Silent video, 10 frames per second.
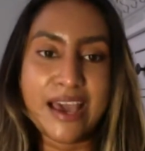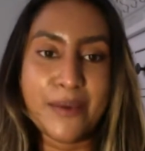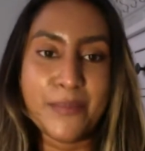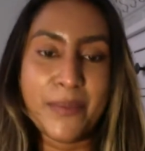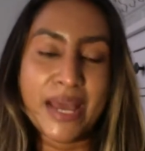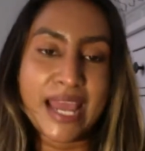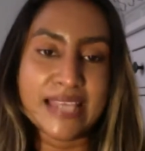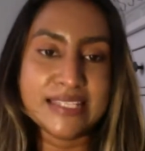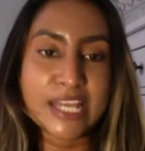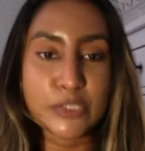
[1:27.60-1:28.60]
but as
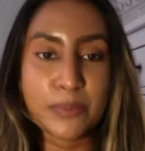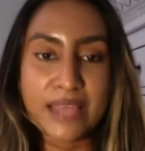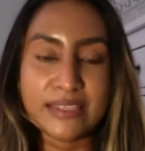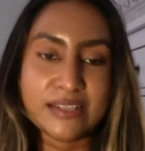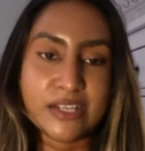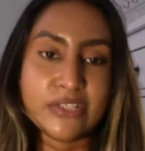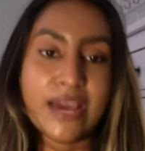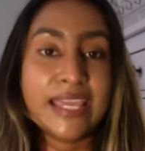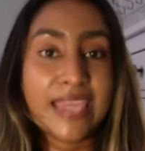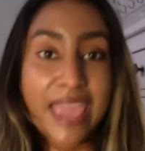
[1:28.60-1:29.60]
a naturopathic doctor,
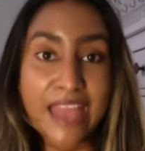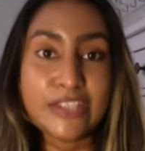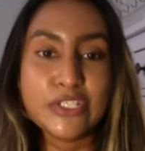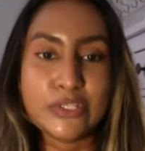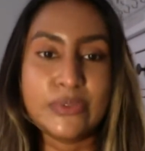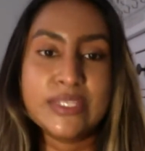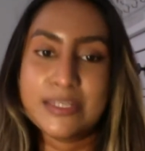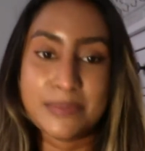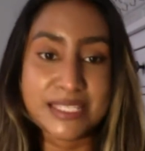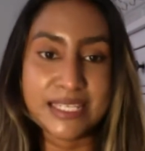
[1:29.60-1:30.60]
I can do the
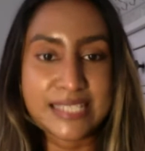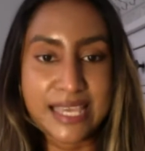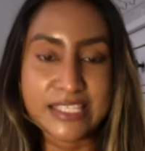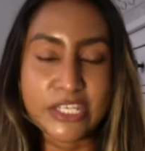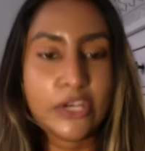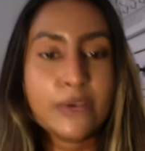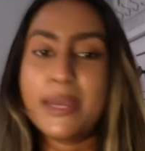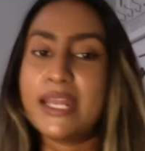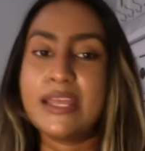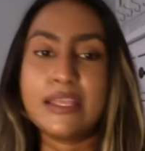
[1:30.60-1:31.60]
dipstick test here,
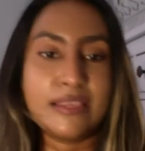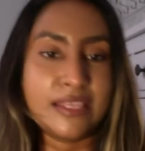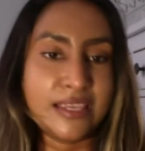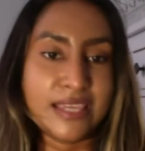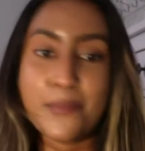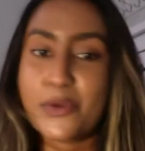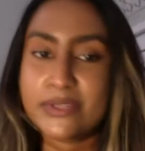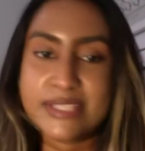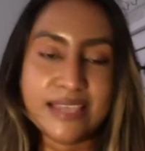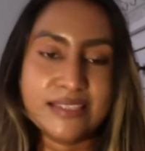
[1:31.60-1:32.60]
but the chemical
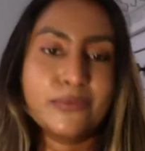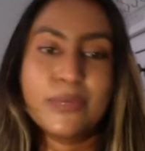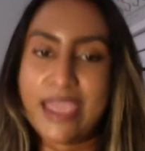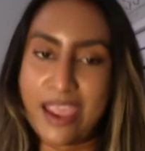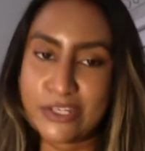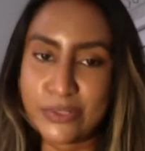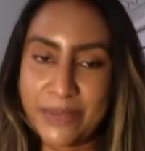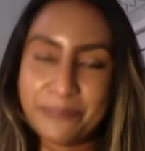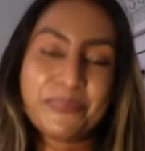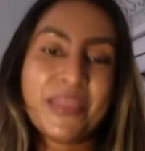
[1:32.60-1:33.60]
test, we can't do it.
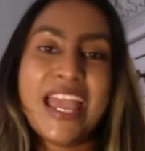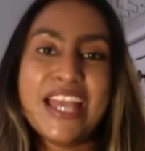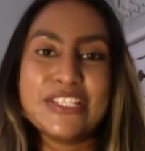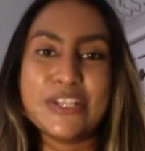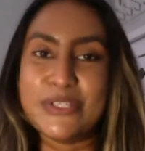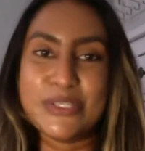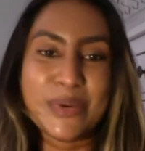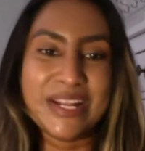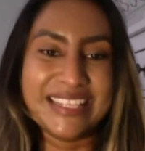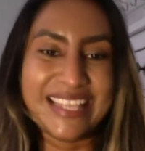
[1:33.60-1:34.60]
So I just
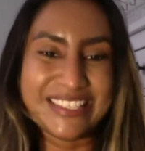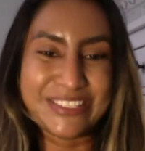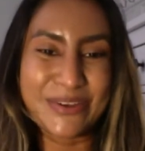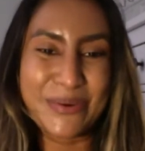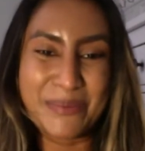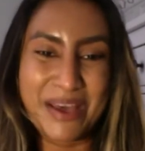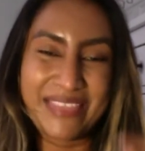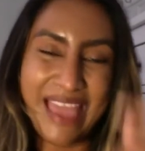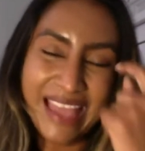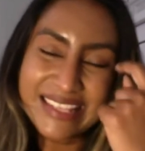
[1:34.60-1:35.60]
want to let you know about
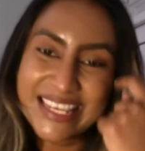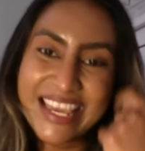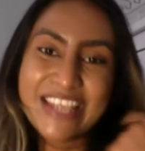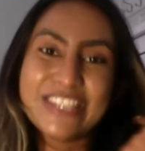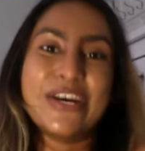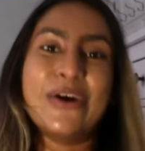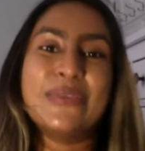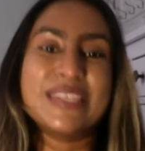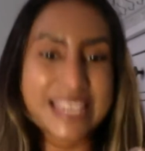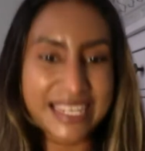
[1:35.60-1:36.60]
that. So
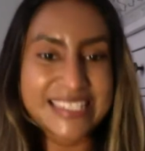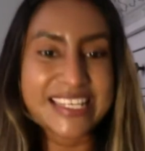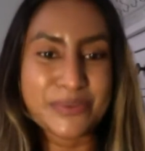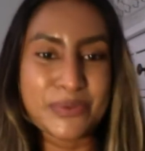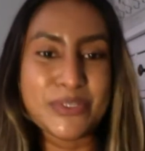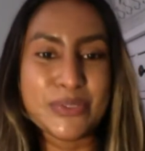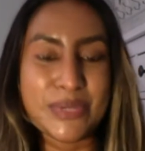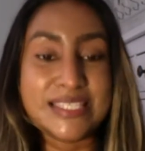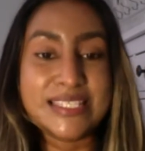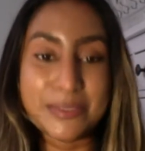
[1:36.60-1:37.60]
the second test we would do
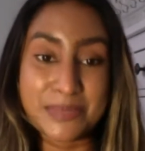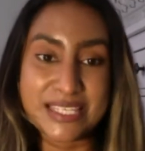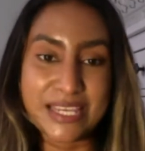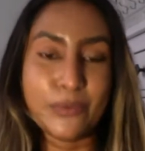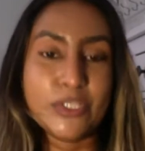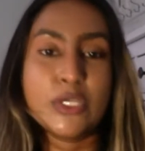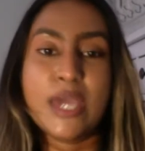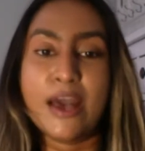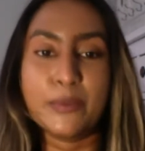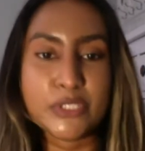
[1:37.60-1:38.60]
is a dipstick, which
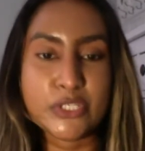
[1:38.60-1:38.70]
helps